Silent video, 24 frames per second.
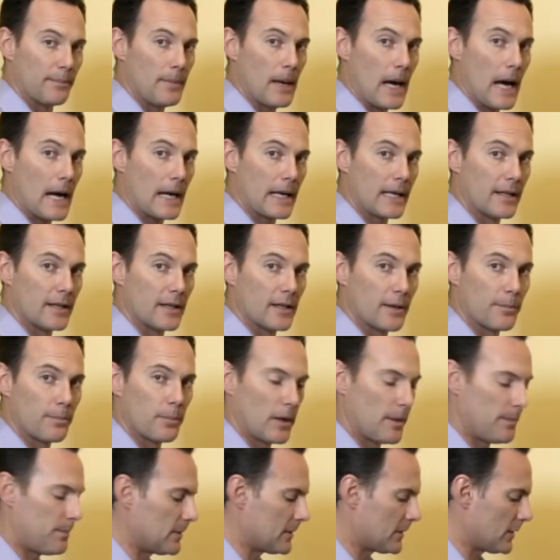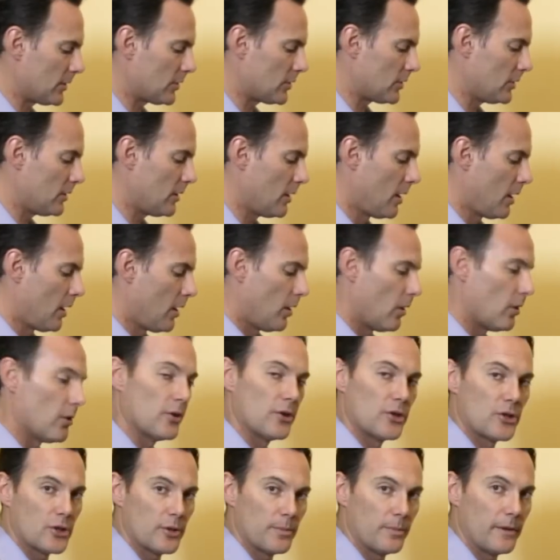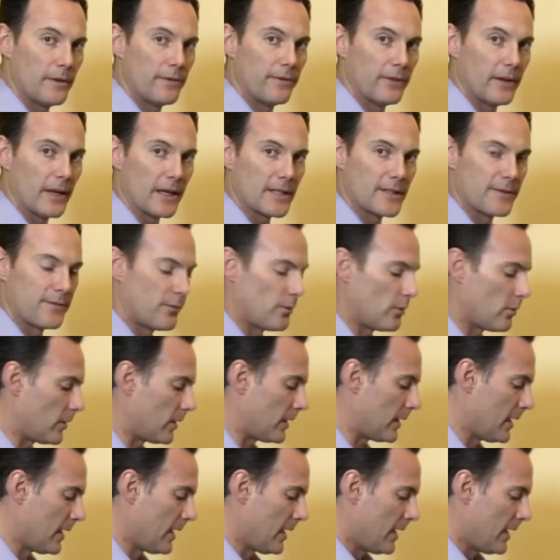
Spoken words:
back in an upright position, or they shouldn't be flexed forward.